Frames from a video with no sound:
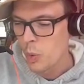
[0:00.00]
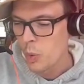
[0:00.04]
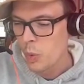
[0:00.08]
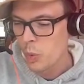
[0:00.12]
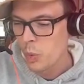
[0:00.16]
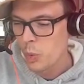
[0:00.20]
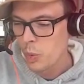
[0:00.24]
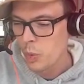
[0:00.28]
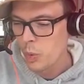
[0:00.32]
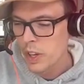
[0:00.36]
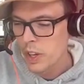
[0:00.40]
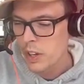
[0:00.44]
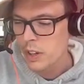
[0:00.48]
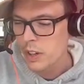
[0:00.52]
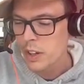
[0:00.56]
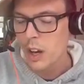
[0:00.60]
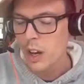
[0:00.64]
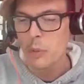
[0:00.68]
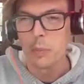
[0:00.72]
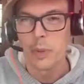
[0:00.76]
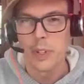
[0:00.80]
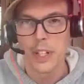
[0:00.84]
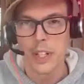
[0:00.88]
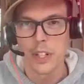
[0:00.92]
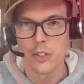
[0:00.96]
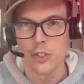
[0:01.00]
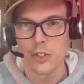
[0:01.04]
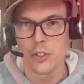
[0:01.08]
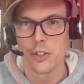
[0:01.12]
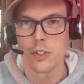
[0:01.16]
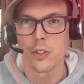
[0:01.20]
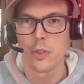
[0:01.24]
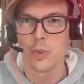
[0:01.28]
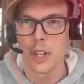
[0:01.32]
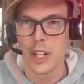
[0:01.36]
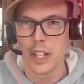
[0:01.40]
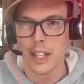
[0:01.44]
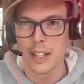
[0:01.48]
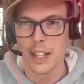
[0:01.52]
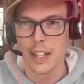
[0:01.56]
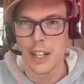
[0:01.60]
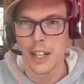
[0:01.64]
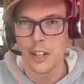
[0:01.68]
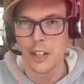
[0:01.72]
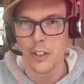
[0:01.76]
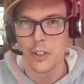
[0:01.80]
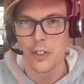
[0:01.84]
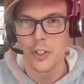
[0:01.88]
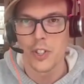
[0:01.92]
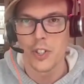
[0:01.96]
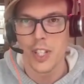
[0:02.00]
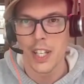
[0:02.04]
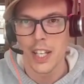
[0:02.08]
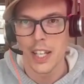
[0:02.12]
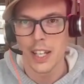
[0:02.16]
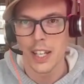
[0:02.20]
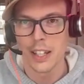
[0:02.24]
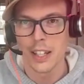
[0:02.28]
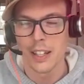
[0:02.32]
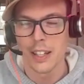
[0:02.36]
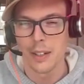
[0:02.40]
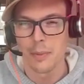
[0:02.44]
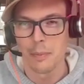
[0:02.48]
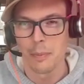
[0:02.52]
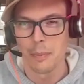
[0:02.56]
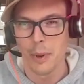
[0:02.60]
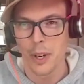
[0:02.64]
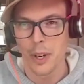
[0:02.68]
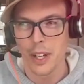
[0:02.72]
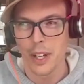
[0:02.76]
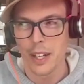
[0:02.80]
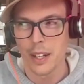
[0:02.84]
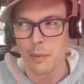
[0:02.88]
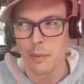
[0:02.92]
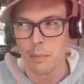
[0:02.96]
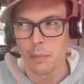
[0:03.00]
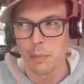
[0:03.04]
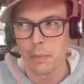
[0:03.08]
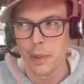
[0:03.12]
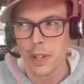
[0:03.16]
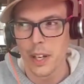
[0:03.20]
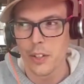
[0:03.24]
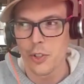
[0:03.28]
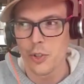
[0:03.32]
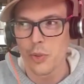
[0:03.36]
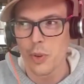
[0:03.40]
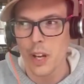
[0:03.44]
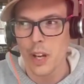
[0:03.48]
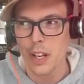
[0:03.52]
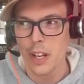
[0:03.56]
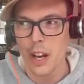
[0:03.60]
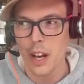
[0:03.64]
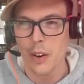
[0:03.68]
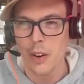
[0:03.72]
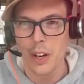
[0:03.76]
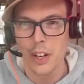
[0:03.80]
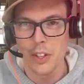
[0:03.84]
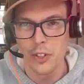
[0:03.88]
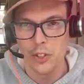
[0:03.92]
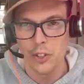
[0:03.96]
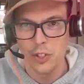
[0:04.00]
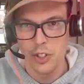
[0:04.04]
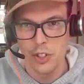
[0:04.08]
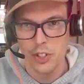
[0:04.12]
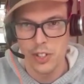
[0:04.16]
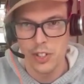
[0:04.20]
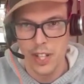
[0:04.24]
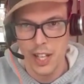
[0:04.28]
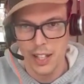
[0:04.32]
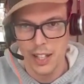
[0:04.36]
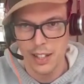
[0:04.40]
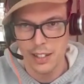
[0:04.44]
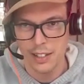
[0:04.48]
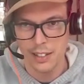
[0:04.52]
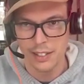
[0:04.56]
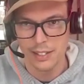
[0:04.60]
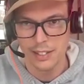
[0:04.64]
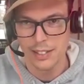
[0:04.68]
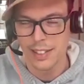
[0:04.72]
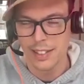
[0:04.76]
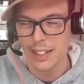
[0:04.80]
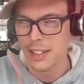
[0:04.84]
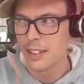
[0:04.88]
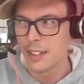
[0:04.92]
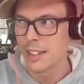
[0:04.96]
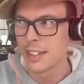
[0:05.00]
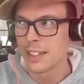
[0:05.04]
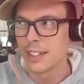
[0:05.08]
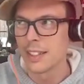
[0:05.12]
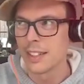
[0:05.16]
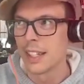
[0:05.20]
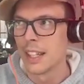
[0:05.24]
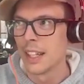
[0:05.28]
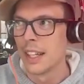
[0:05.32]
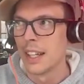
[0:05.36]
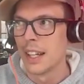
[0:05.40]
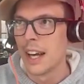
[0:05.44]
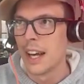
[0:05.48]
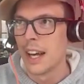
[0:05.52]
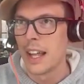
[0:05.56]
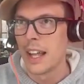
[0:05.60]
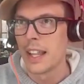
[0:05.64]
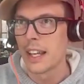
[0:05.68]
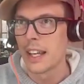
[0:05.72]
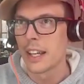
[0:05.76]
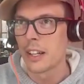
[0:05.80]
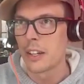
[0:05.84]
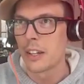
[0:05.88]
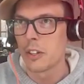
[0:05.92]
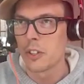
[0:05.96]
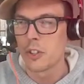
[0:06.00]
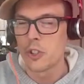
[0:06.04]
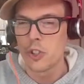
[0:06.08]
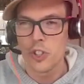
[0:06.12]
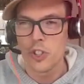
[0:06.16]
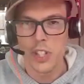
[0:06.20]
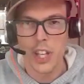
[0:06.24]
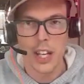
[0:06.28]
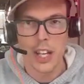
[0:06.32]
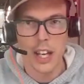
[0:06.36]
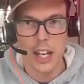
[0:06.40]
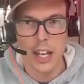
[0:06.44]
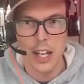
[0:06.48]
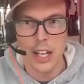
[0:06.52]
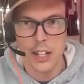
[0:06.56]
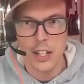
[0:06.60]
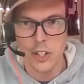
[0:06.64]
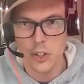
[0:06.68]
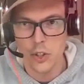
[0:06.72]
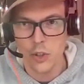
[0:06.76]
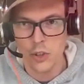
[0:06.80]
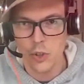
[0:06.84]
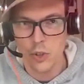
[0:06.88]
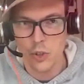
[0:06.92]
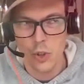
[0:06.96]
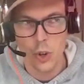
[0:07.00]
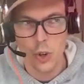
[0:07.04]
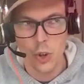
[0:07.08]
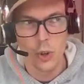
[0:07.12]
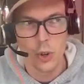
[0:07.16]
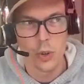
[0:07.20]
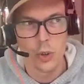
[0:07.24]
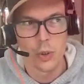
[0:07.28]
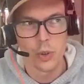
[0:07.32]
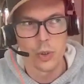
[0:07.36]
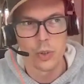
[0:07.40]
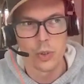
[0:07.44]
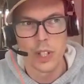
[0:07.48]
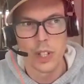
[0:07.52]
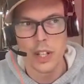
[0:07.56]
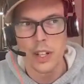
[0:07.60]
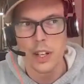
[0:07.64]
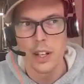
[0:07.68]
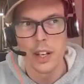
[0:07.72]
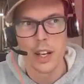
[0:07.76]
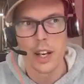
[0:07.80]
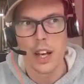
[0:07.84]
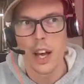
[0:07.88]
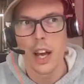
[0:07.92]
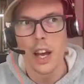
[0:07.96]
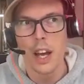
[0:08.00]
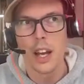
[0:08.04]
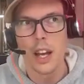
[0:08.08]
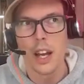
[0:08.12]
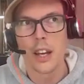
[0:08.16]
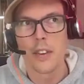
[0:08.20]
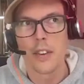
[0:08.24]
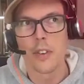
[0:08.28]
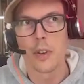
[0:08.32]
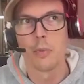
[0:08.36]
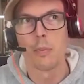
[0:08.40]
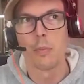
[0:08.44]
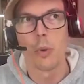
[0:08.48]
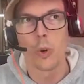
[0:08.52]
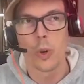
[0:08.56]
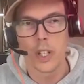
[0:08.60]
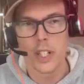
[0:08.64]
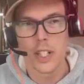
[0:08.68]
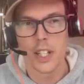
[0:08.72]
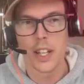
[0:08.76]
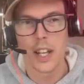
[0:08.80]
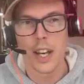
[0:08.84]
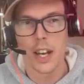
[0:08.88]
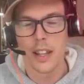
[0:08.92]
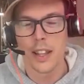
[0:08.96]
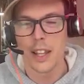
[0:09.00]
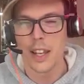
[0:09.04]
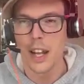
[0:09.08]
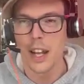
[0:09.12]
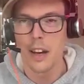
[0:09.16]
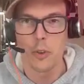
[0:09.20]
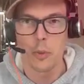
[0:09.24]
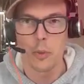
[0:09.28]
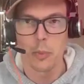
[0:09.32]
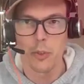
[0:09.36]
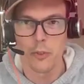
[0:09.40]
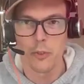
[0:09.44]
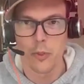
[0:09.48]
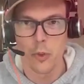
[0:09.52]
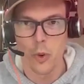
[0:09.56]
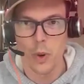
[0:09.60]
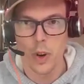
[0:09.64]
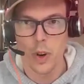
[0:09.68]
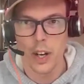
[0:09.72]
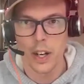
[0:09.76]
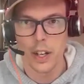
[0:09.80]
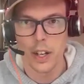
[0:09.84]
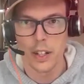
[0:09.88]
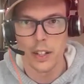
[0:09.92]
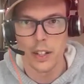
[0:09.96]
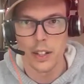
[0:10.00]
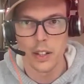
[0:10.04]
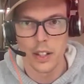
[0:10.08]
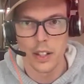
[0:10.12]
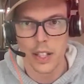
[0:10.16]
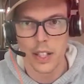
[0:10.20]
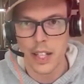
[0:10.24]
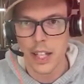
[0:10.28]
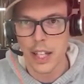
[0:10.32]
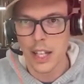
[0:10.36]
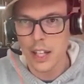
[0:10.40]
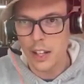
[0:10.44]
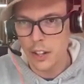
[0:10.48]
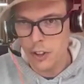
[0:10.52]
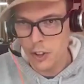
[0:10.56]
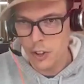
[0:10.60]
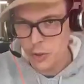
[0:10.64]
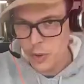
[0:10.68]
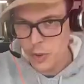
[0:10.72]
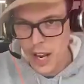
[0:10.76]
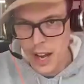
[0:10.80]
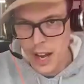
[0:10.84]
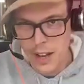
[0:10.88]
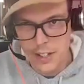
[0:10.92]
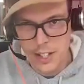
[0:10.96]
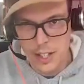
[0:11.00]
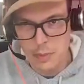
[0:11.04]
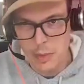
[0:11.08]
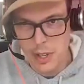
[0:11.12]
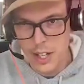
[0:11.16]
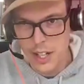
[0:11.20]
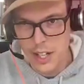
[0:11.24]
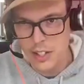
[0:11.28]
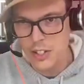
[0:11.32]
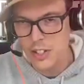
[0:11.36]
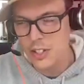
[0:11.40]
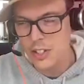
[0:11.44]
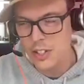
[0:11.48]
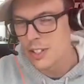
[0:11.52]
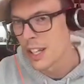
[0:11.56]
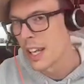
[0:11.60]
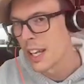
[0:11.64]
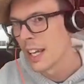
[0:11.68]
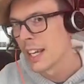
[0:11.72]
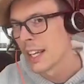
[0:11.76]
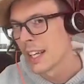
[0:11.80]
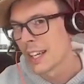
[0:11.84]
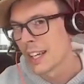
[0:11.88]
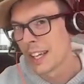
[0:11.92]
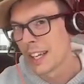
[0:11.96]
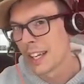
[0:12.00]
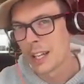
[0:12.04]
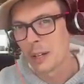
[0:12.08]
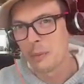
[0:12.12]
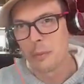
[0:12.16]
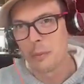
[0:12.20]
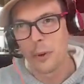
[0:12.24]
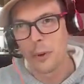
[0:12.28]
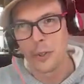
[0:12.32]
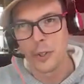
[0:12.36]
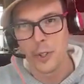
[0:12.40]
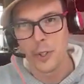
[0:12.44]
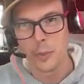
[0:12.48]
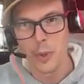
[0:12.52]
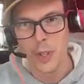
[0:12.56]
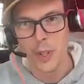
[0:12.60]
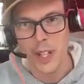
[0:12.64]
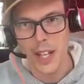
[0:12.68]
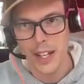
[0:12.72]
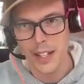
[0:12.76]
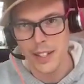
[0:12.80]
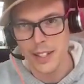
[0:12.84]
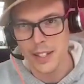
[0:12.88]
what are companies doing that you're seeing in the marketplace right now? Because just like, I think just like it's even more today than ever before, getting 3 estimates, getting multiple